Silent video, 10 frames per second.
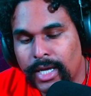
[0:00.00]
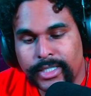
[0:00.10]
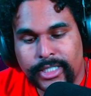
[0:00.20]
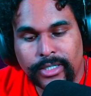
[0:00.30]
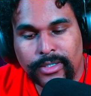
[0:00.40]

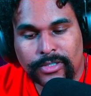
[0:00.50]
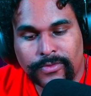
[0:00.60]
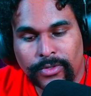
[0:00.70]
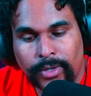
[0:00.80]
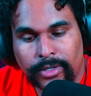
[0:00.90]
Darius
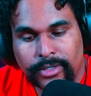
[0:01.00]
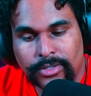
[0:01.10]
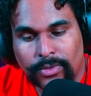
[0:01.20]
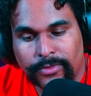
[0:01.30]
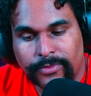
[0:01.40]
flew out of the
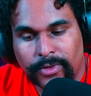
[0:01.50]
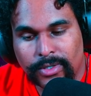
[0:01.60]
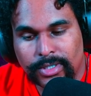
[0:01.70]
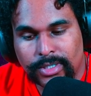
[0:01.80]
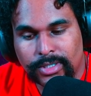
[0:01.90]
door
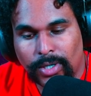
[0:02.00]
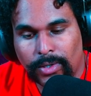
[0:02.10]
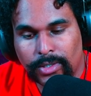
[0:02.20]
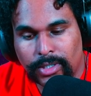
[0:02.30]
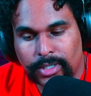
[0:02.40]
first,
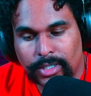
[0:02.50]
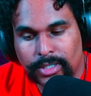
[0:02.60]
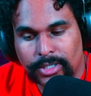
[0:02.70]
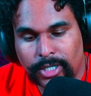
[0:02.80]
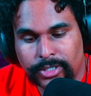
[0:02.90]
startling the
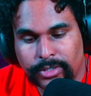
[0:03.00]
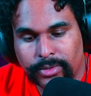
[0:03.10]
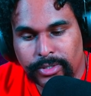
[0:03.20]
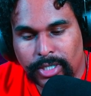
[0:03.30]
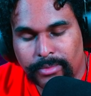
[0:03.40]
conductor who
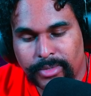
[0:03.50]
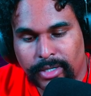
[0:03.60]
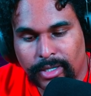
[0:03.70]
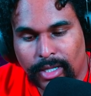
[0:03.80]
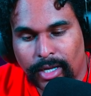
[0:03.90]
had come down
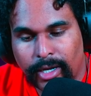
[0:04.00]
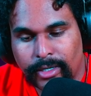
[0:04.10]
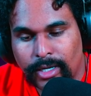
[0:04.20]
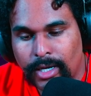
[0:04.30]
the line,